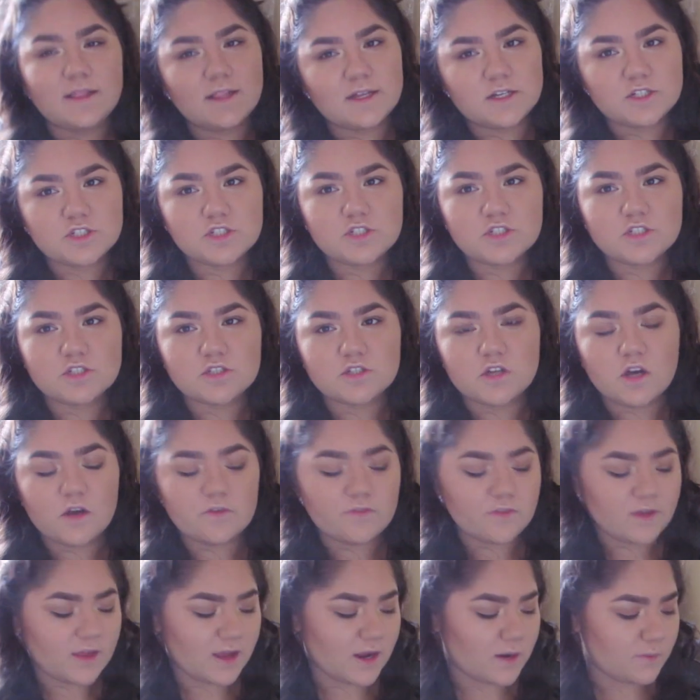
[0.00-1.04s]
eyelashes off
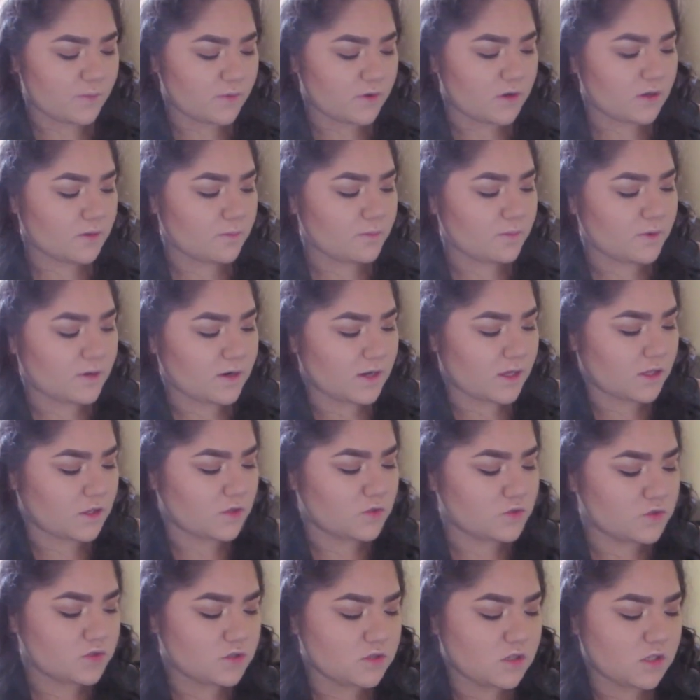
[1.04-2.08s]
camera, but I
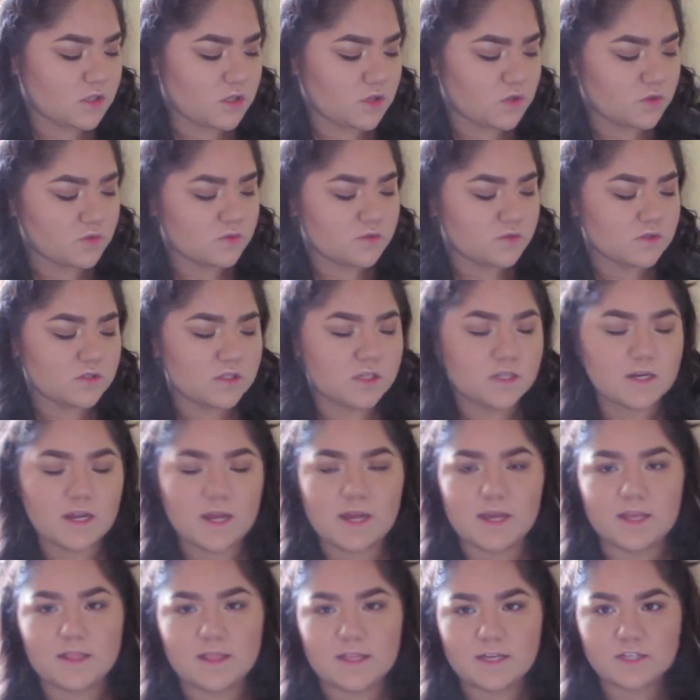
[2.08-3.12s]
usually use an
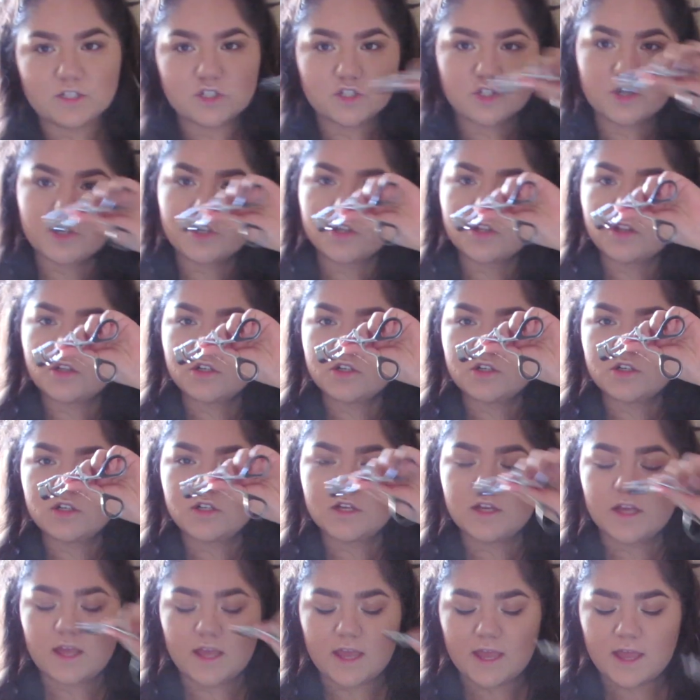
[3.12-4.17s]
eyelash curler
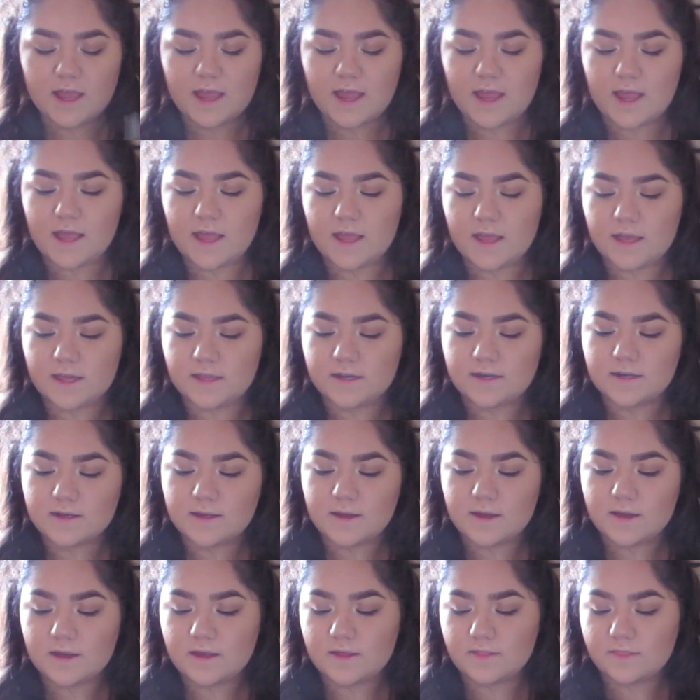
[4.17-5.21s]
and
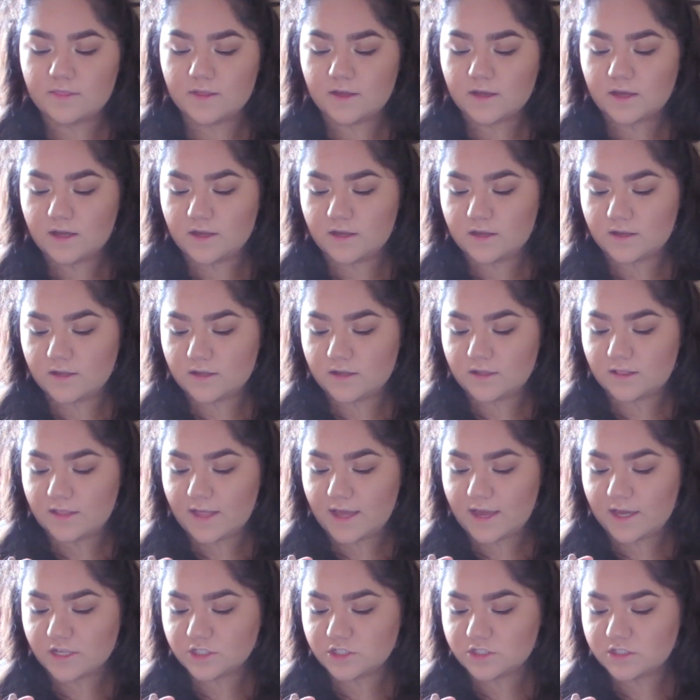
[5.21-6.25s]
the
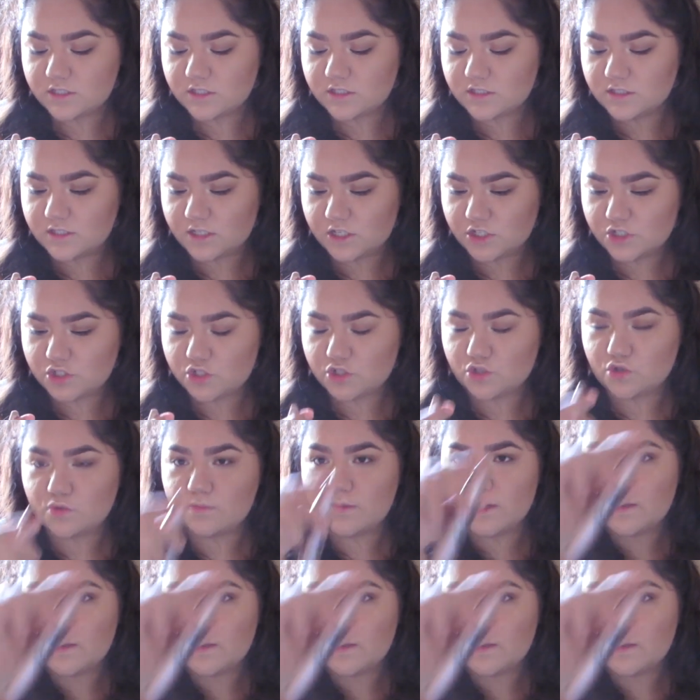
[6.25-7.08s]
Lash Sensational